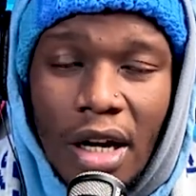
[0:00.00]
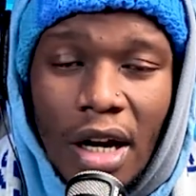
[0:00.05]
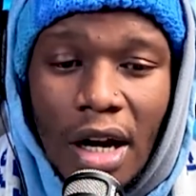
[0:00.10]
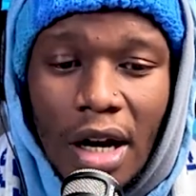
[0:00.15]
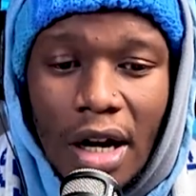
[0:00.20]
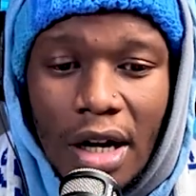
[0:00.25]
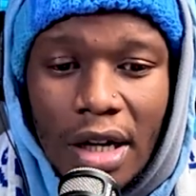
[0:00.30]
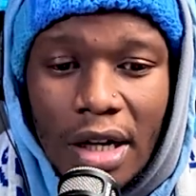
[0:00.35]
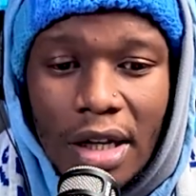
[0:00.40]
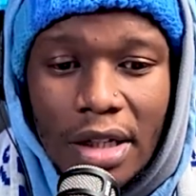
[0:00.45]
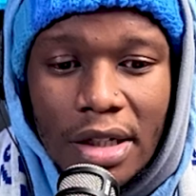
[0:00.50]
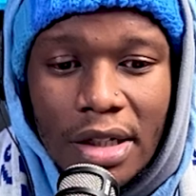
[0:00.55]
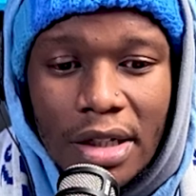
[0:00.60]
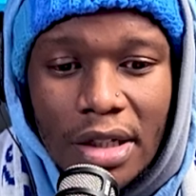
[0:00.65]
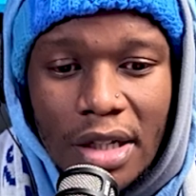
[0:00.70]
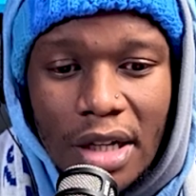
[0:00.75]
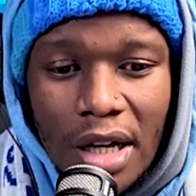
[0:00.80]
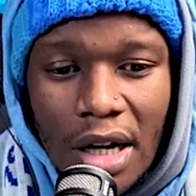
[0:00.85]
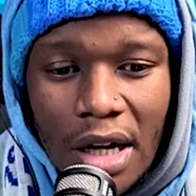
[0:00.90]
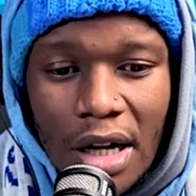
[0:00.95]

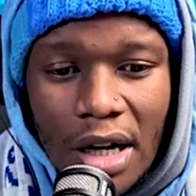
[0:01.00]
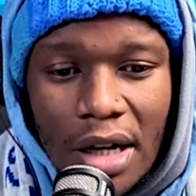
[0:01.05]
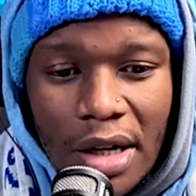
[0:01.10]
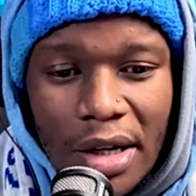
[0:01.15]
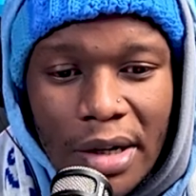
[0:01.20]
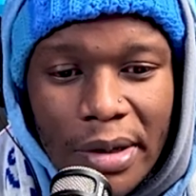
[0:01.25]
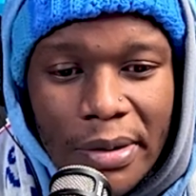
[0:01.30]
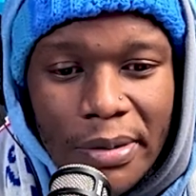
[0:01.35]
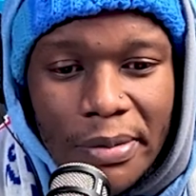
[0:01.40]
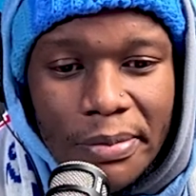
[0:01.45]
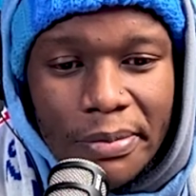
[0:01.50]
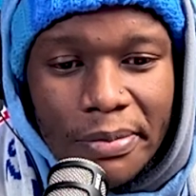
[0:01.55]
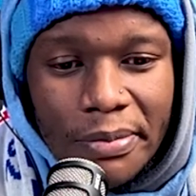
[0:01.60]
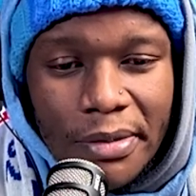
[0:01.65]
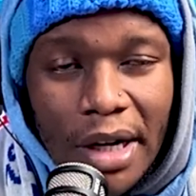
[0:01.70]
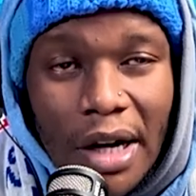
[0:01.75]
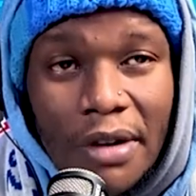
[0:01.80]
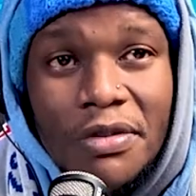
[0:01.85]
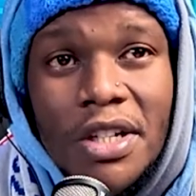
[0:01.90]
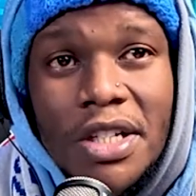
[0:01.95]
And
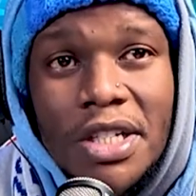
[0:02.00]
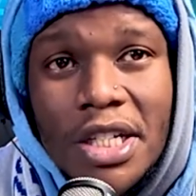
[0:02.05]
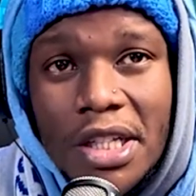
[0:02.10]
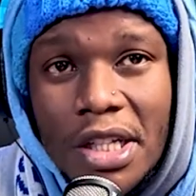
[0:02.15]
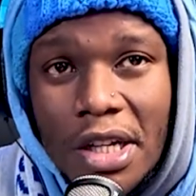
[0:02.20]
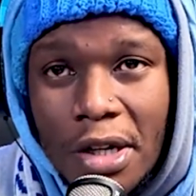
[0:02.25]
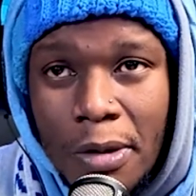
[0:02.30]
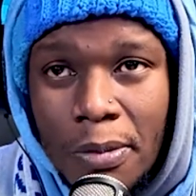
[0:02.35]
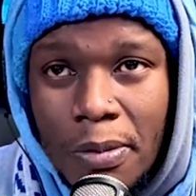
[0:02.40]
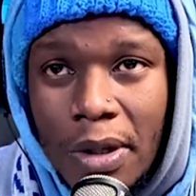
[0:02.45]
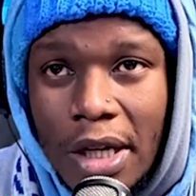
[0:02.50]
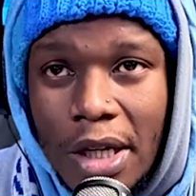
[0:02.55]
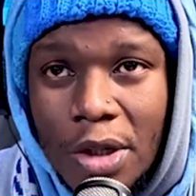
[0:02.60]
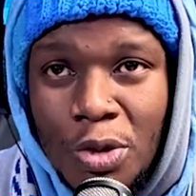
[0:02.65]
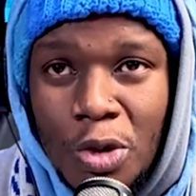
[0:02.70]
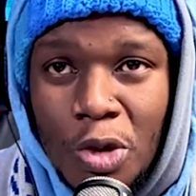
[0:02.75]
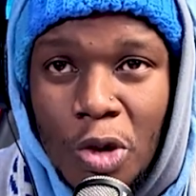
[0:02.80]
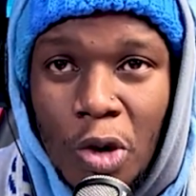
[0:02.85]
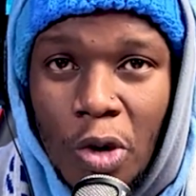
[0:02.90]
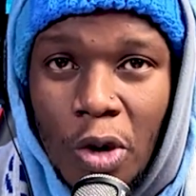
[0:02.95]
I've just seen the replay. It
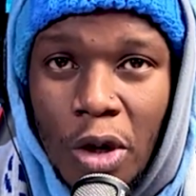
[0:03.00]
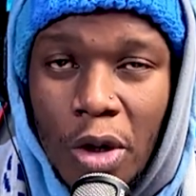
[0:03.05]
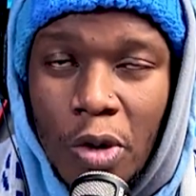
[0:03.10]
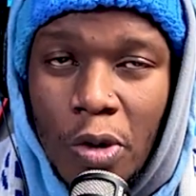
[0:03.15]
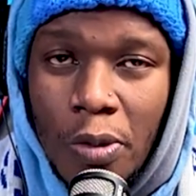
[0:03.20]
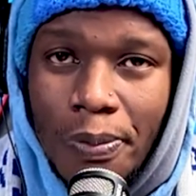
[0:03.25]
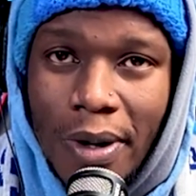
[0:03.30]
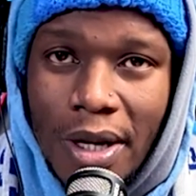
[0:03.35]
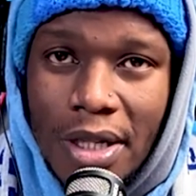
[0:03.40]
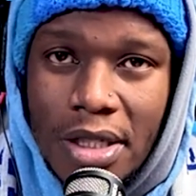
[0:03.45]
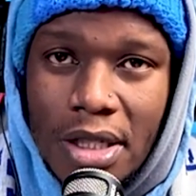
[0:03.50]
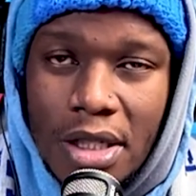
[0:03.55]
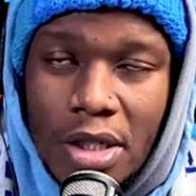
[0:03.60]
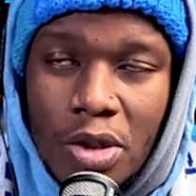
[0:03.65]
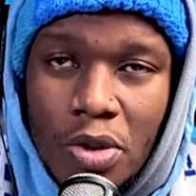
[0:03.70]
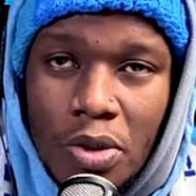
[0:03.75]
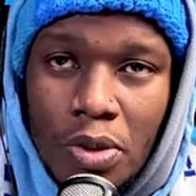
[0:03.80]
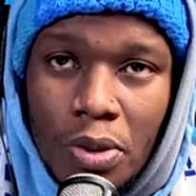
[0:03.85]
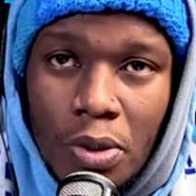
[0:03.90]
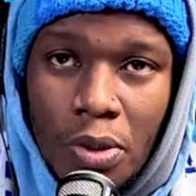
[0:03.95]
was Ndoye who passed
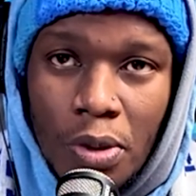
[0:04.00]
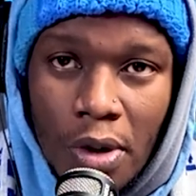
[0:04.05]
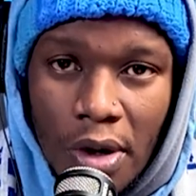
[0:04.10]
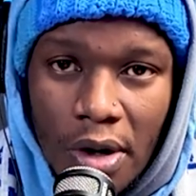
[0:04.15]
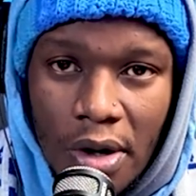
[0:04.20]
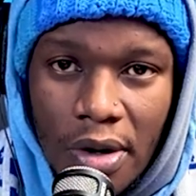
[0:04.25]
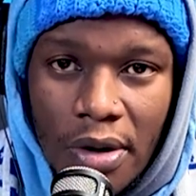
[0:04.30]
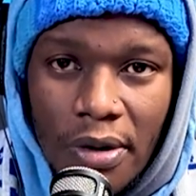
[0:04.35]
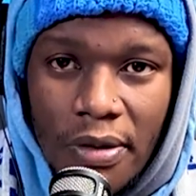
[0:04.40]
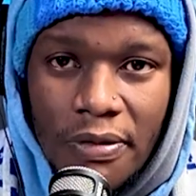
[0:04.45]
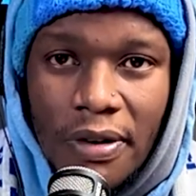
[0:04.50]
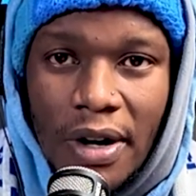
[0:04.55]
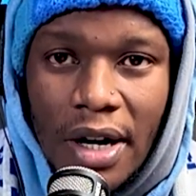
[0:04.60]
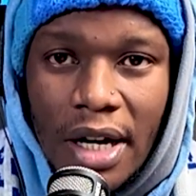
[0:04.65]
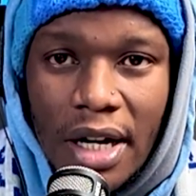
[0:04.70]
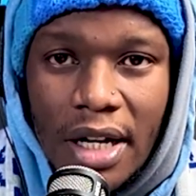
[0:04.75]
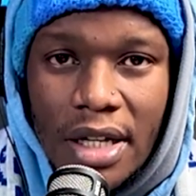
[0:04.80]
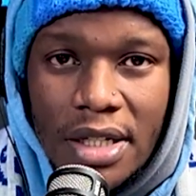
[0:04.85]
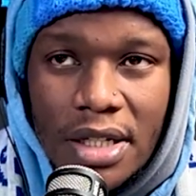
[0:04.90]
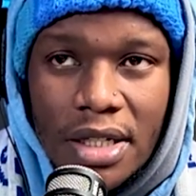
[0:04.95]
to
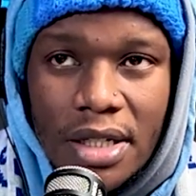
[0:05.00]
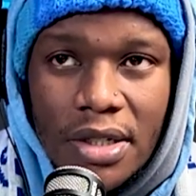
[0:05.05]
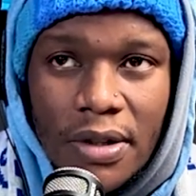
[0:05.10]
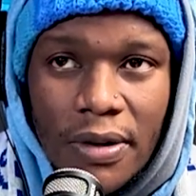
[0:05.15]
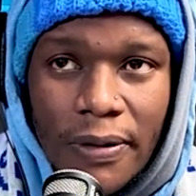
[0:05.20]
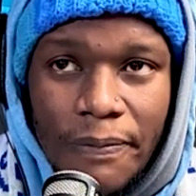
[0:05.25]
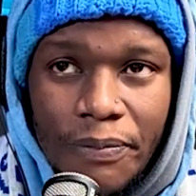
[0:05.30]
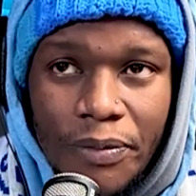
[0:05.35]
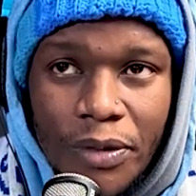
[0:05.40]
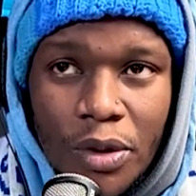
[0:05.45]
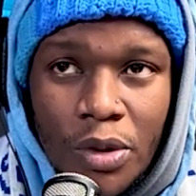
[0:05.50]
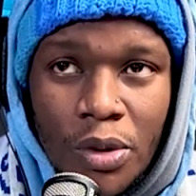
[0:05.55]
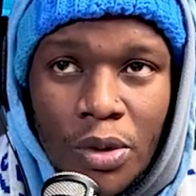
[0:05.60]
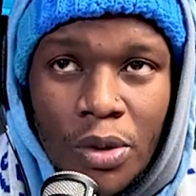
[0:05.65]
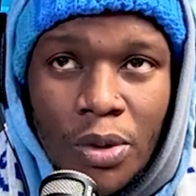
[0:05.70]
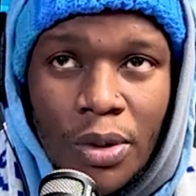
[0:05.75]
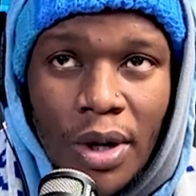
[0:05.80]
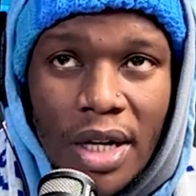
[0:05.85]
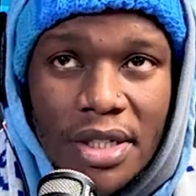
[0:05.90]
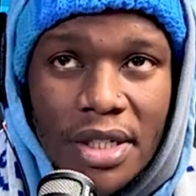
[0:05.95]
Vargas,
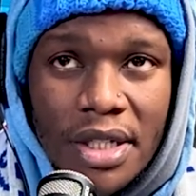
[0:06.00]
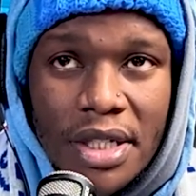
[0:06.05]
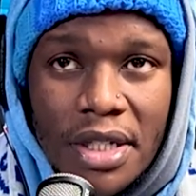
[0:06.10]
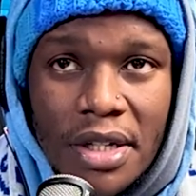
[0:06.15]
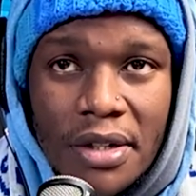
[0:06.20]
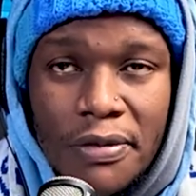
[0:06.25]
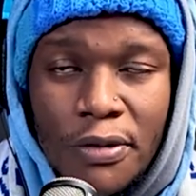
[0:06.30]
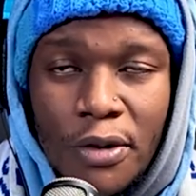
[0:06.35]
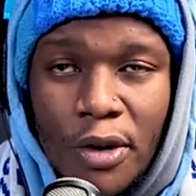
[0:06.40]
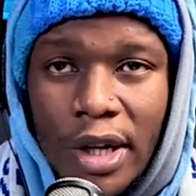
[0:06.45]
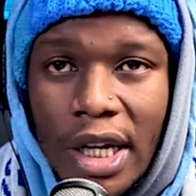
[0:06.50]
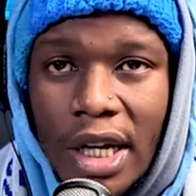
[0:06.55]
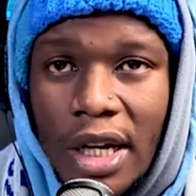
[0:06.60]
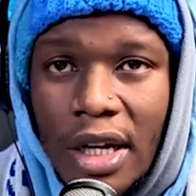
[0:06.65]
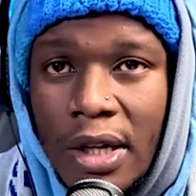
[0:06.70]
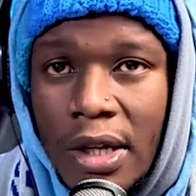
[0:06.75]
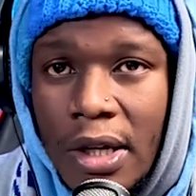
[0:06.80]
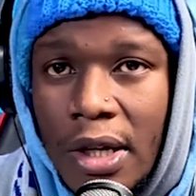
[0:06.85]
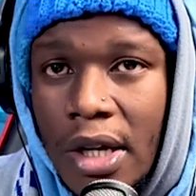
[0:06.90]
who assisted Freuler.